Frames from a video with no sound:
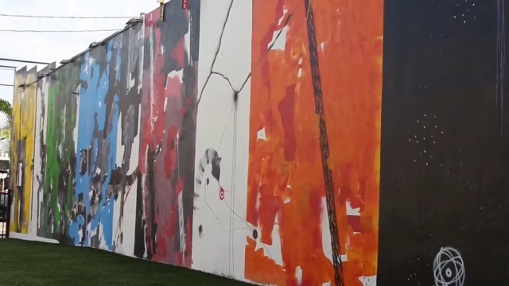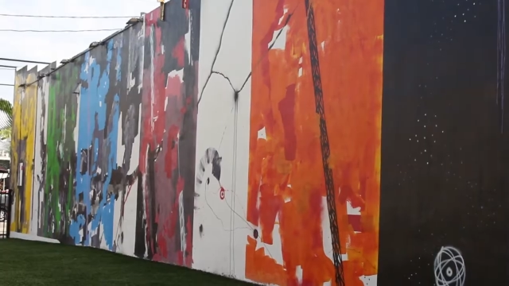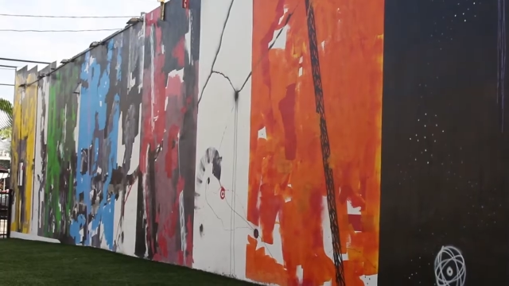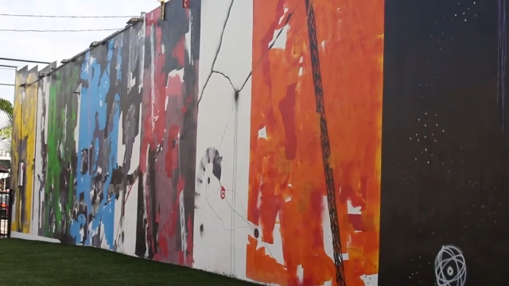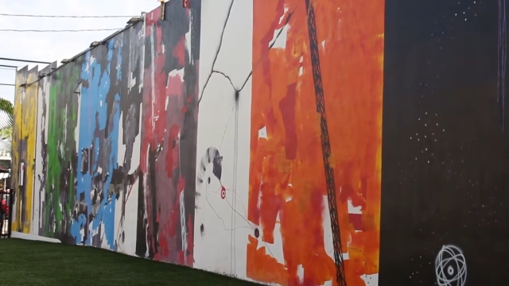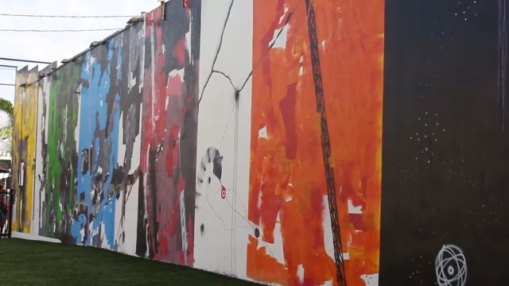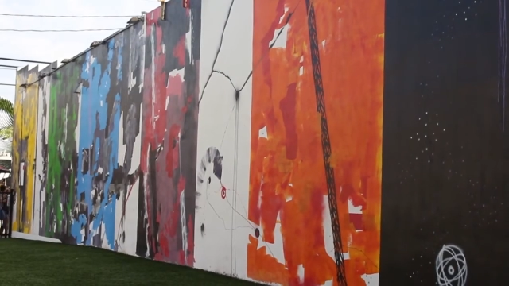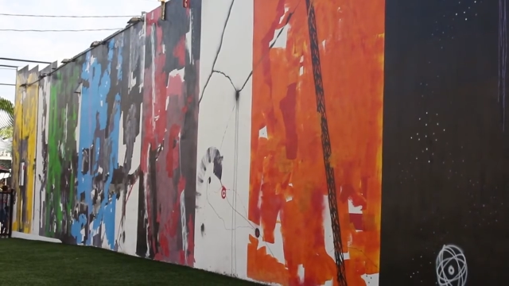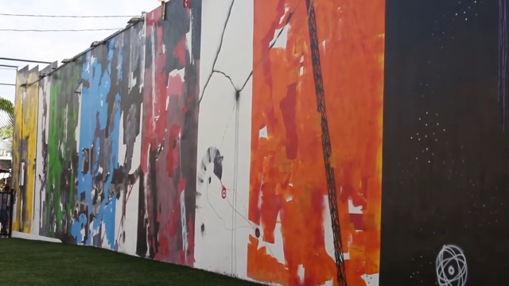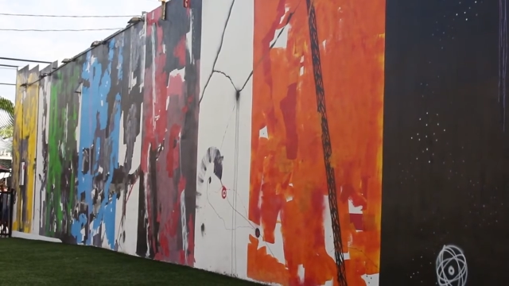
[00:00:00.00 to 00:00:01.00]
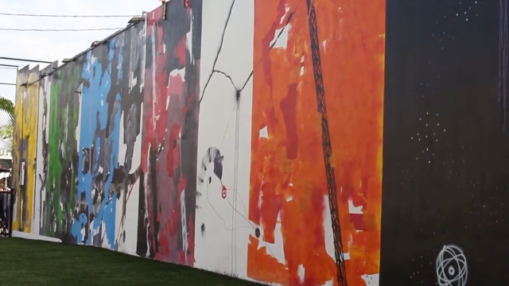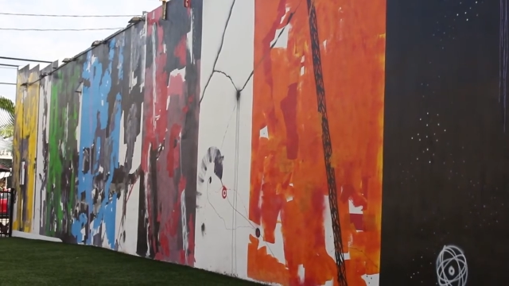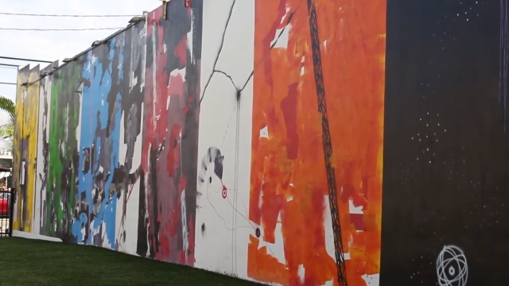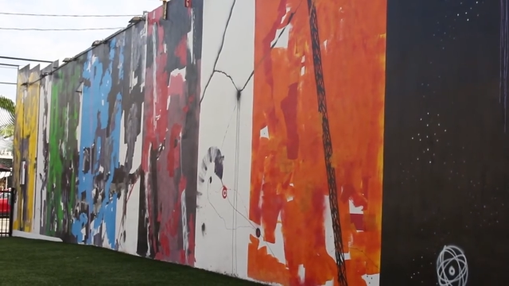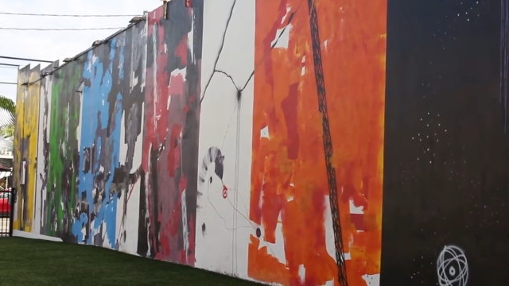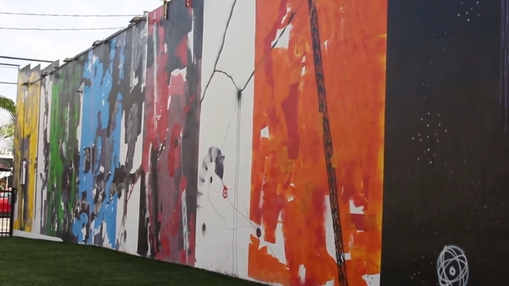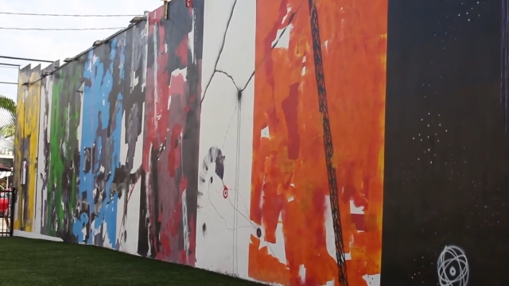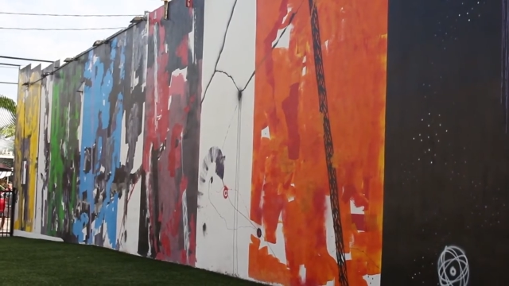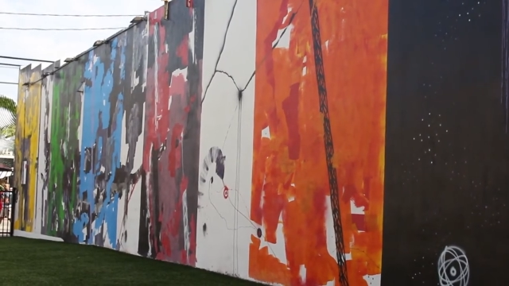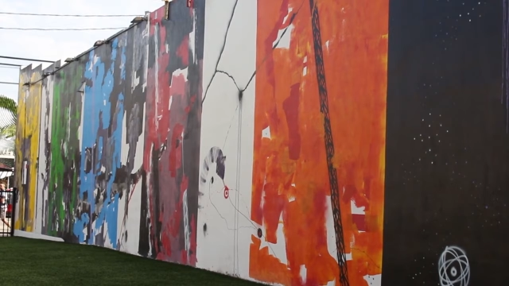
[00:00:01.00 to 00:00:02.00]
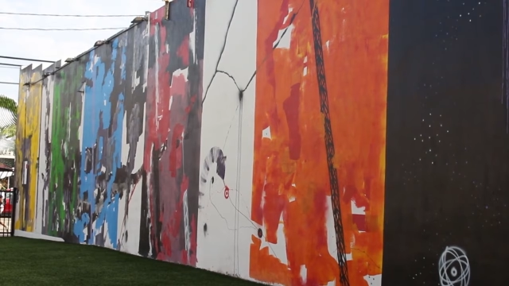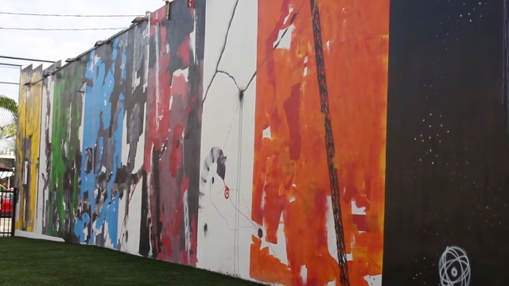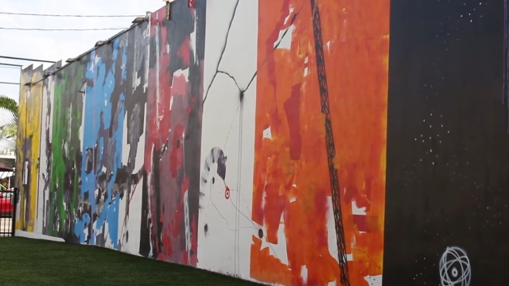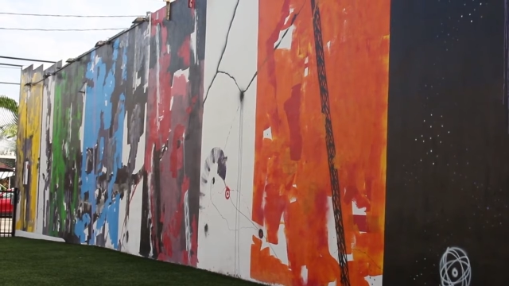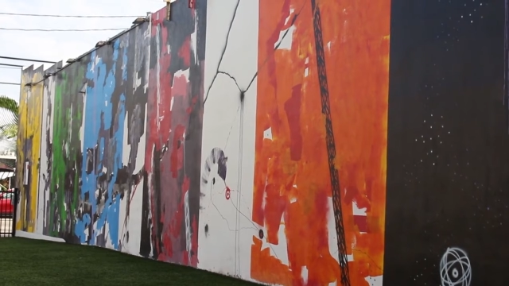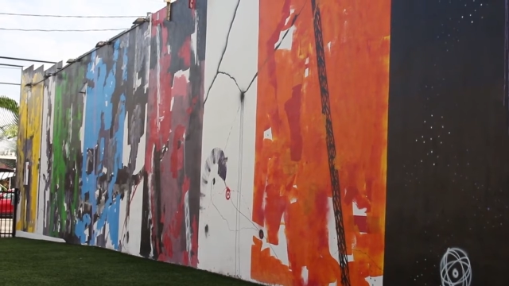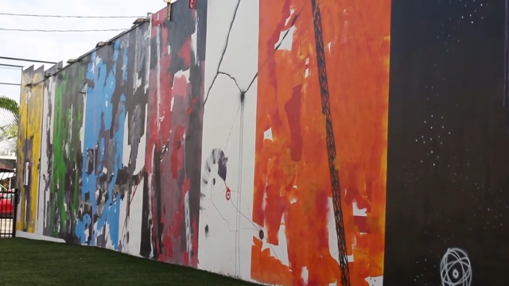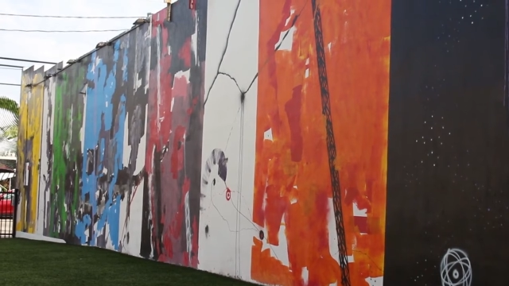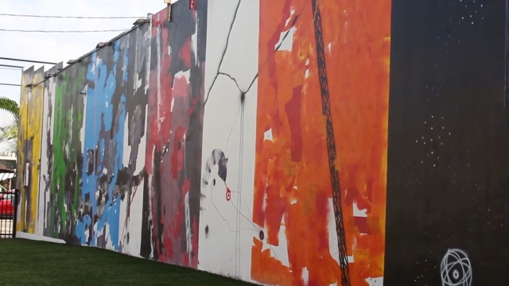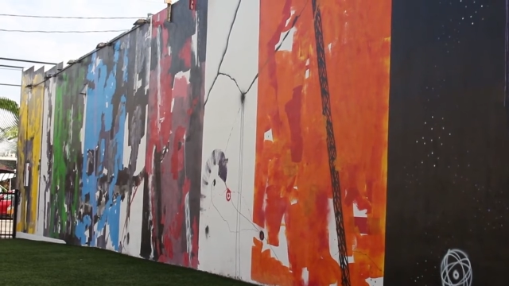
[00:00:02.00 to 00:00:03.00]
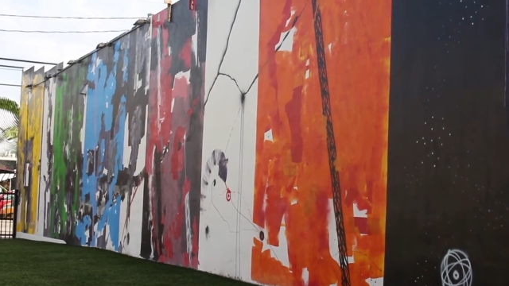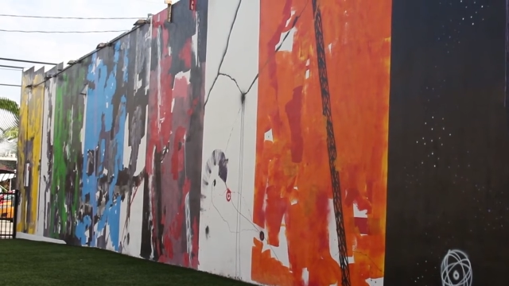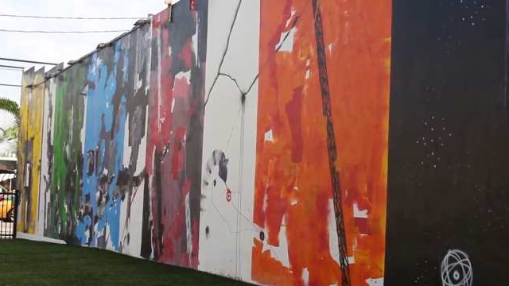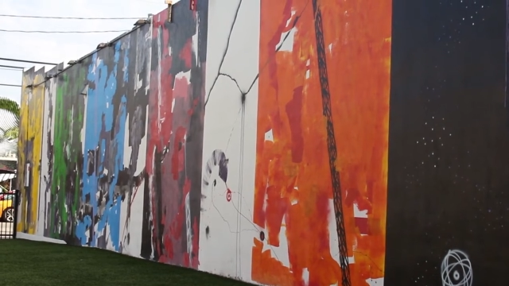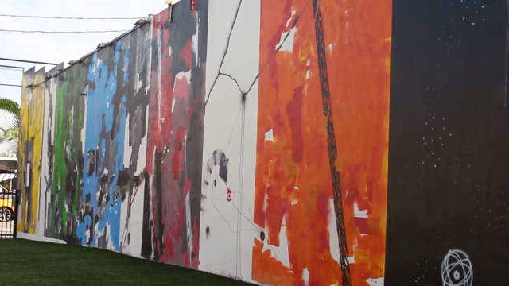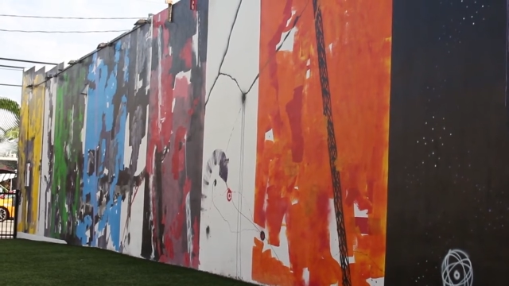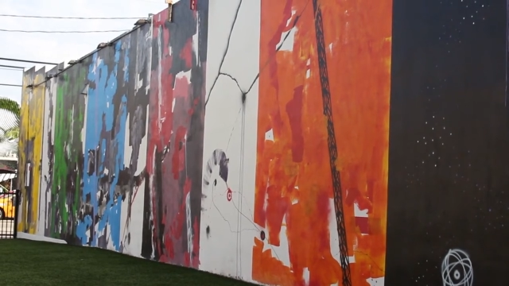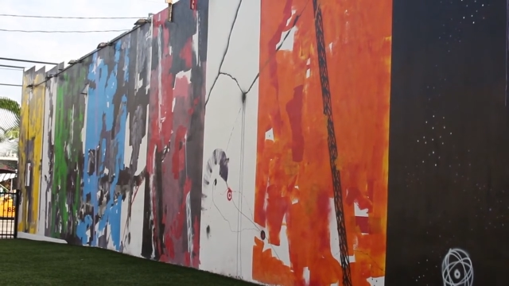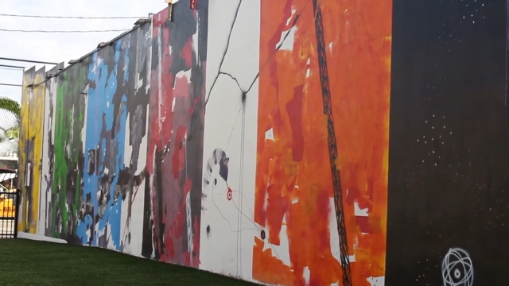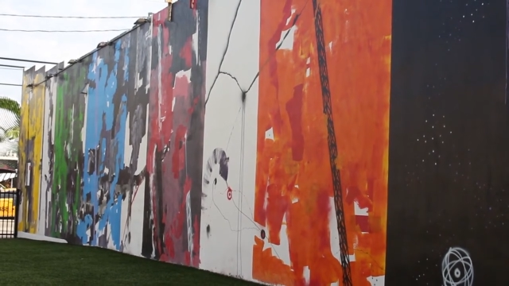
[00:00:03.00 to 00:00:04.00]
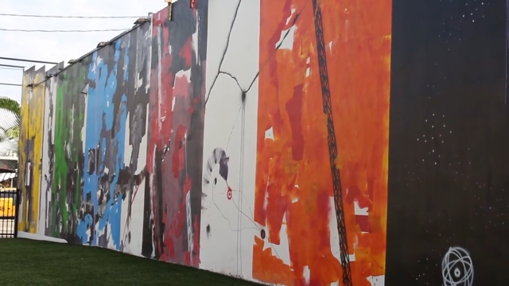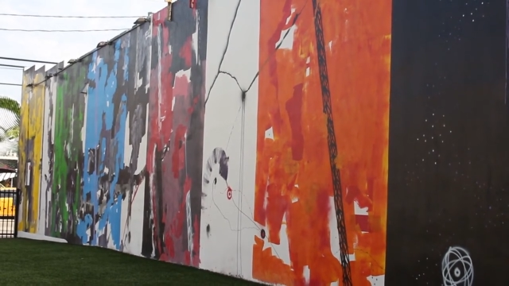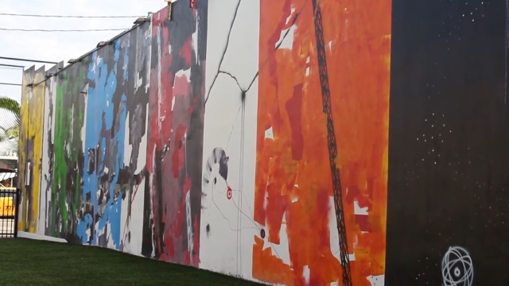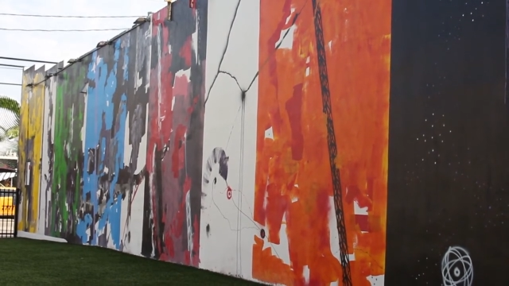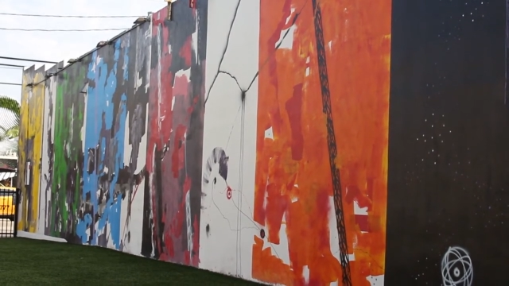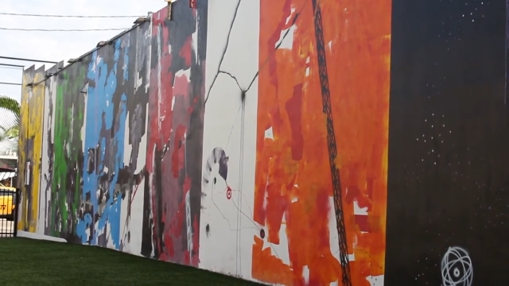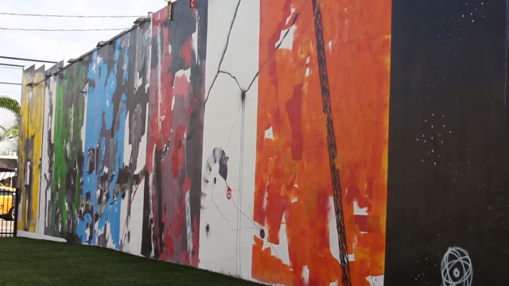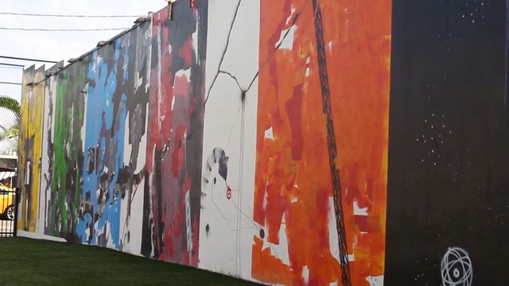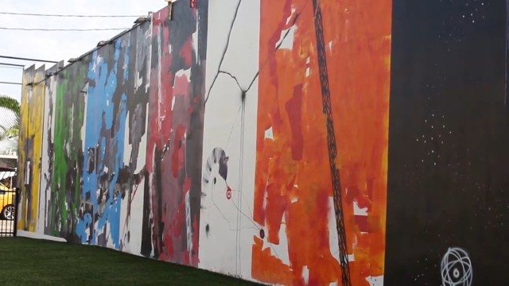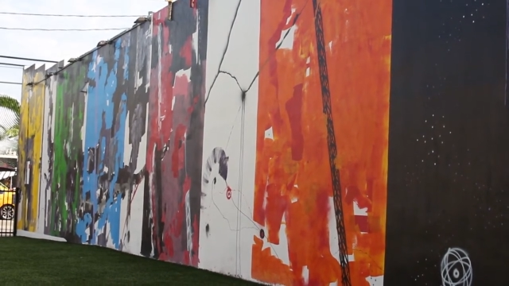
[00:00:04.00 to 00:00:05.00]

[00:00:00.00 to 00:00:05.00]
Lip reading: Nobody's mouth can be seen.